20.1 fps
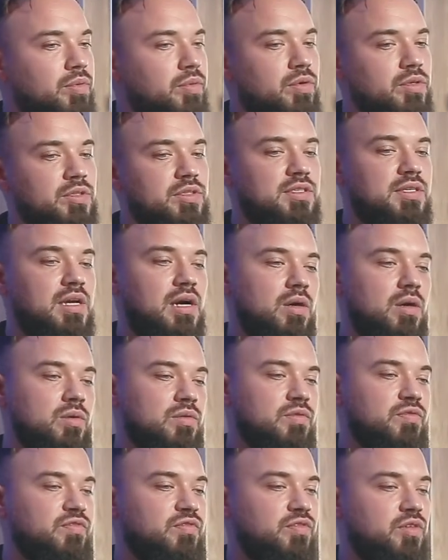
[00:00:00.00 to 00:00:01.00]
or
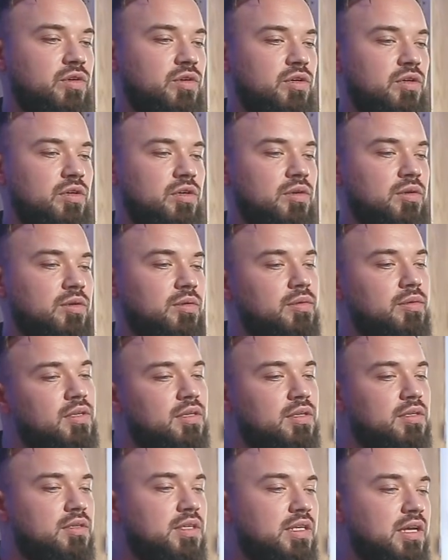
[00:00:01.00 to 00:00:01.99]
sound for
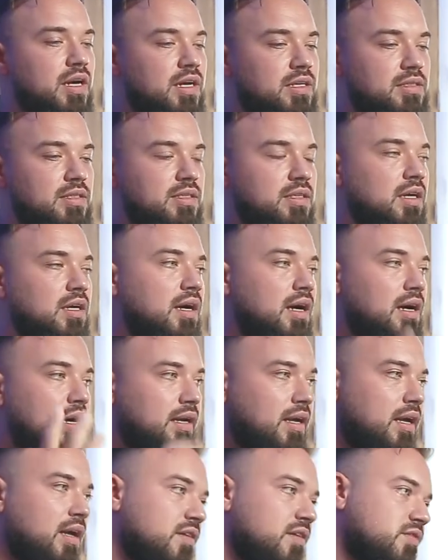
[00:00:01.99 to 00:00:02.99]
the idea
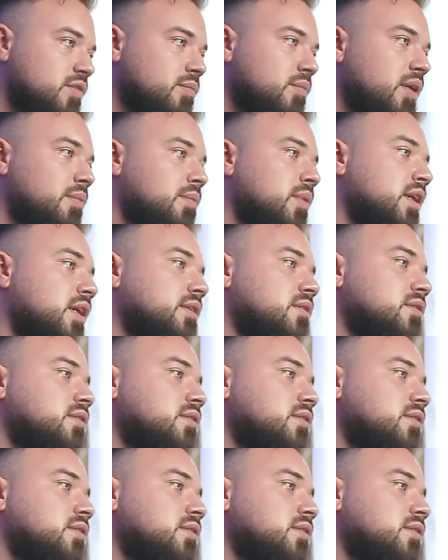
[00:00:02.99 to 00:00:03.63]
I have in my mind.